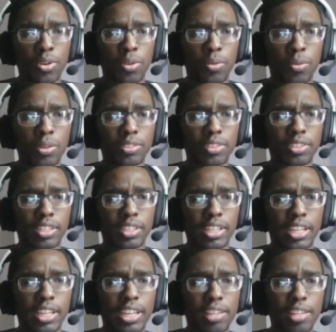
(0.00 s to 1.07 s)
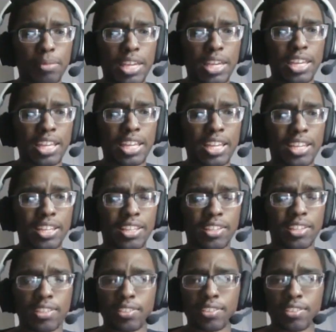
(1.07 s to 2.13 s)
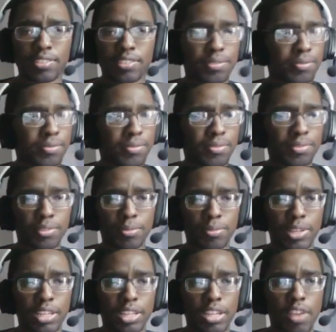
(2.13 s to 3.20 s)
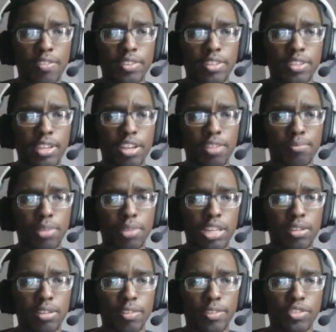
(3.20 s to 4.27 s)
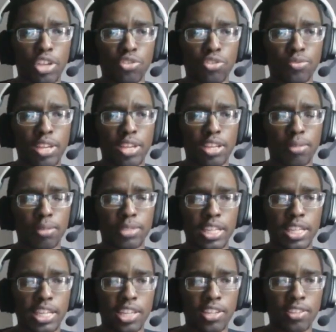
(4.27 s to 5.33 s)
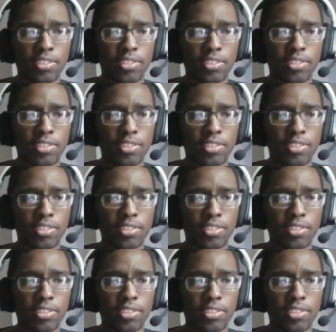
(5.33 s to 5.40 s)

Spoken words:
What the heck, man? Reckon every daggum buddy, every you daggum can.